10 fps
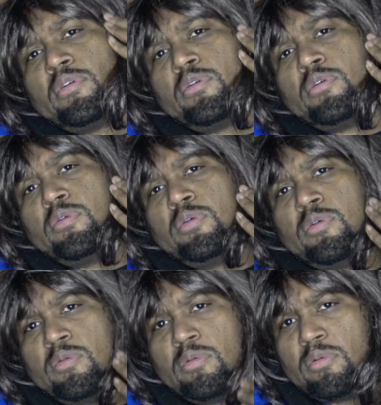Ooh.
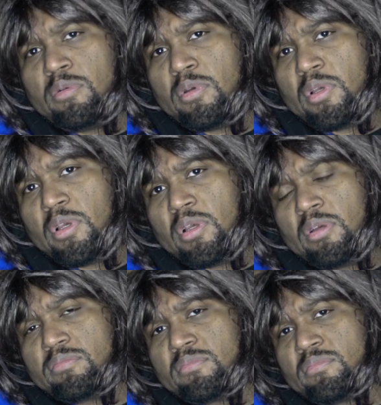
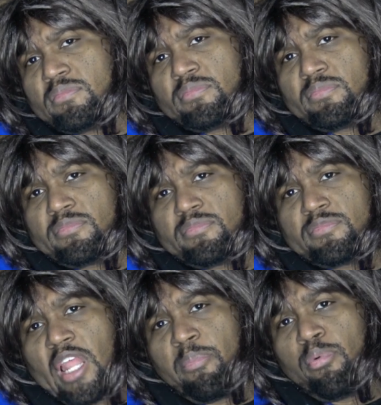
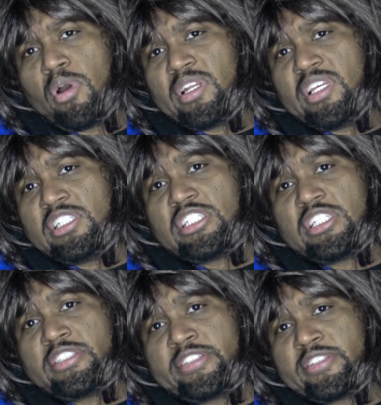Mm-mm-mm. That boy needs
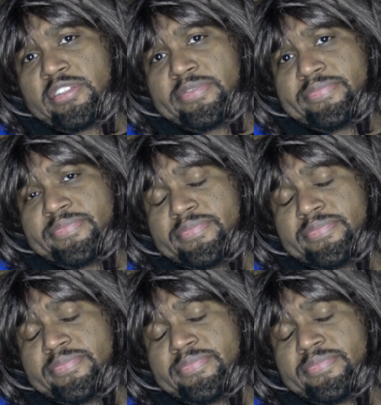Jesus.